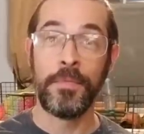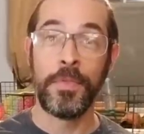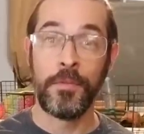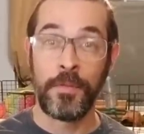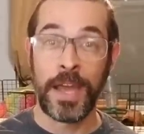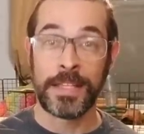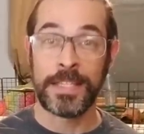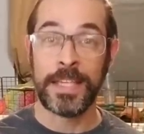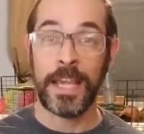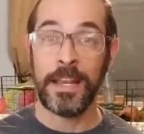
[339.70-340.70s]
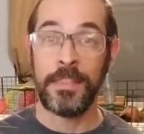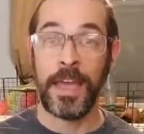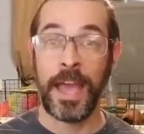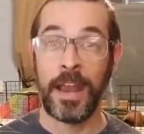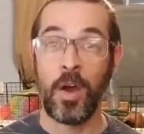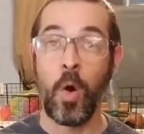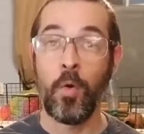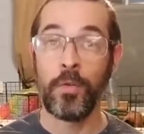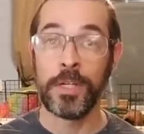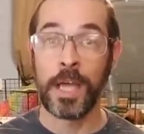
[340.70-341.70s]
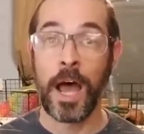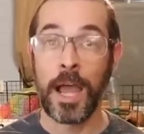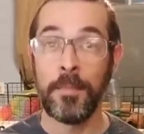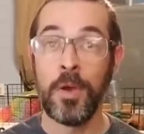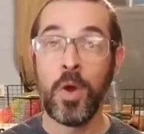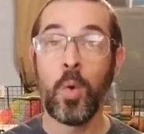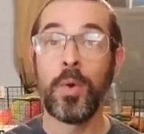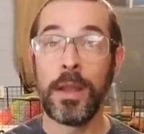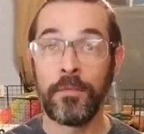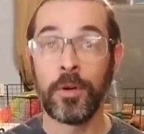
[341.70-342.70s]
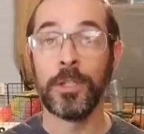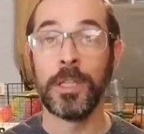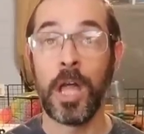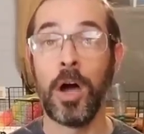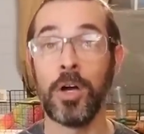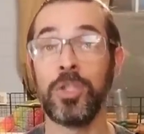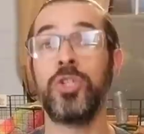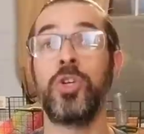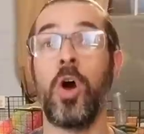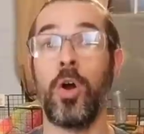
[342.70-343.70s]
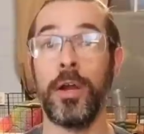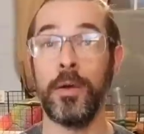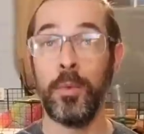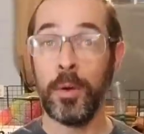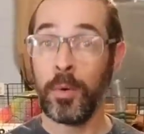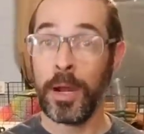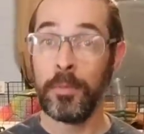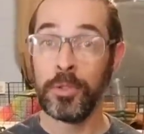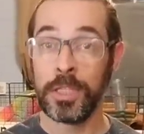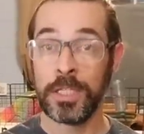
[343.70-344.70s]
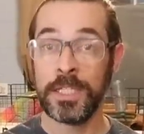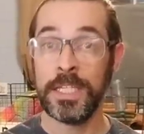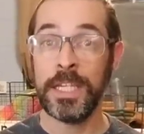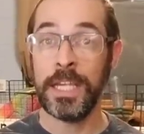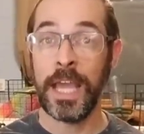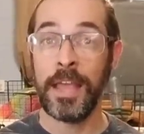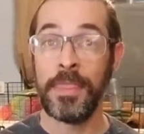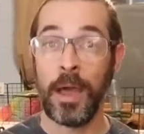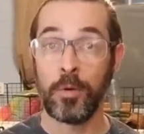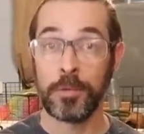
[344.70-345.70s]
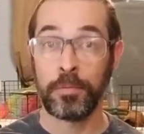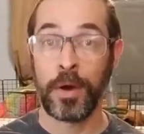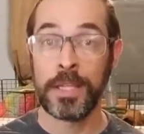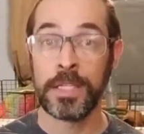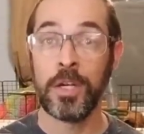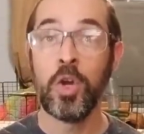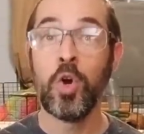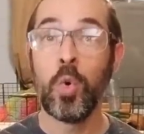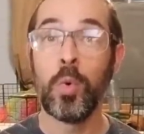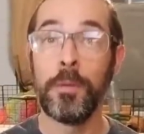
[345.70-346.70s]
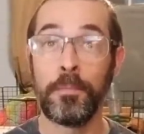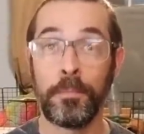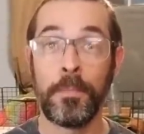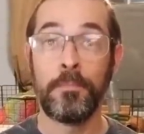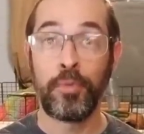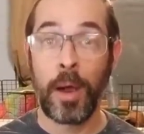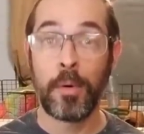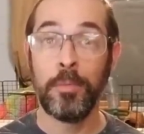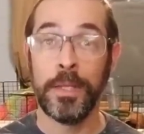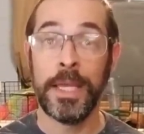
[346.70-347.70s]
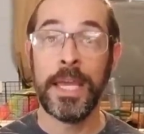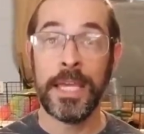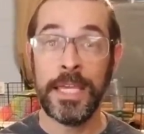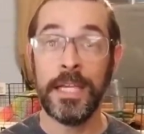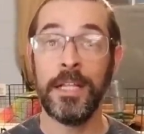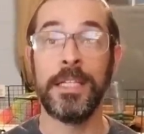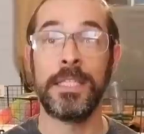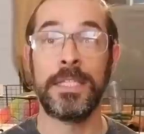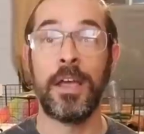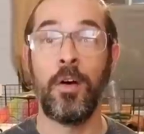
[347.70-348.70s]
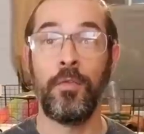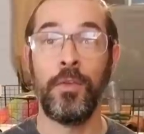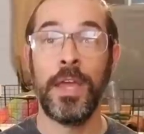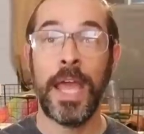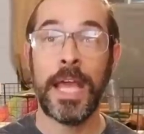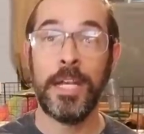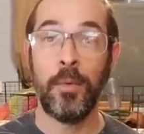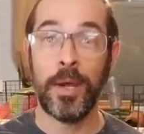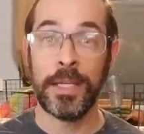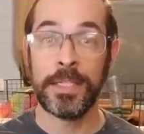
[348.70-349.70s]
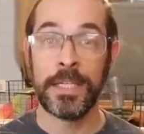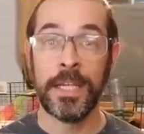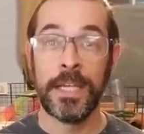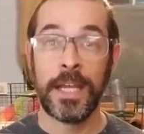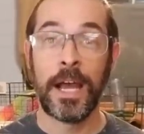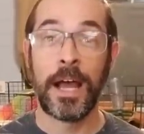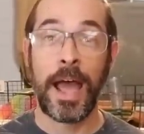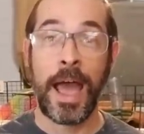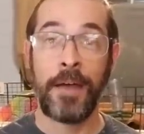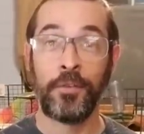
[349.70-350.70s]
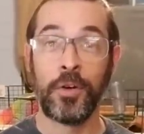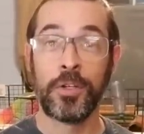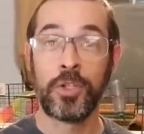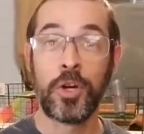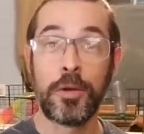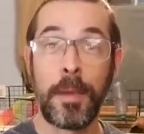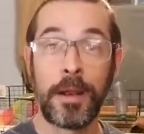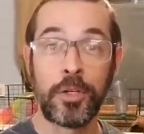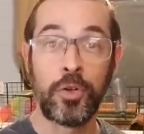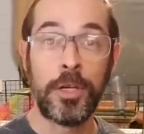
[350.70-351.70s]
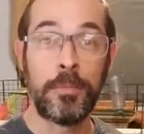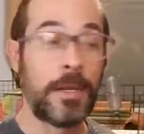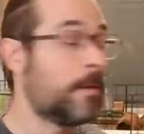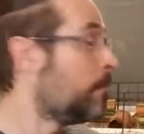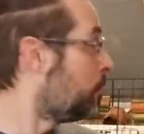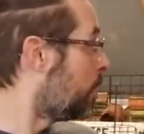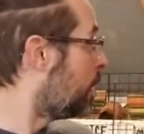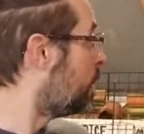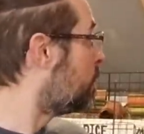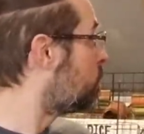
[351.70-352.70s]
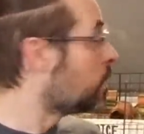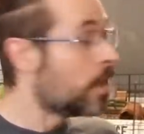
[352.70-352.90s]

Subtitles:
the vet said that over time, whatever lung scarring we were able to see and that was present would probably heal itself. Anyways, after a certain amount of treatment, his